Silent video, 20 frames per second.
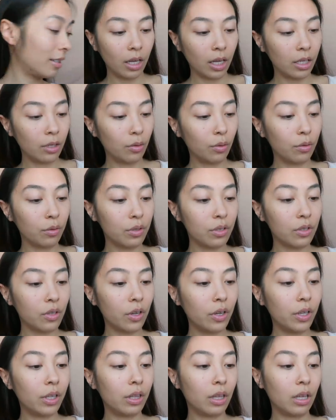and
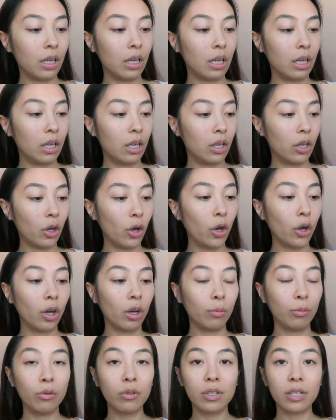also the
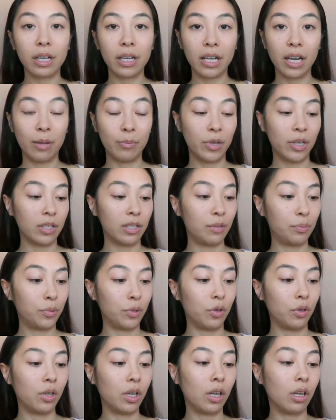Herbal Dynamics
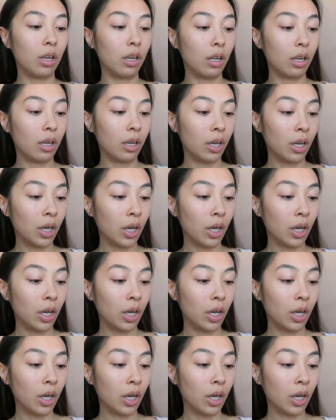Beauty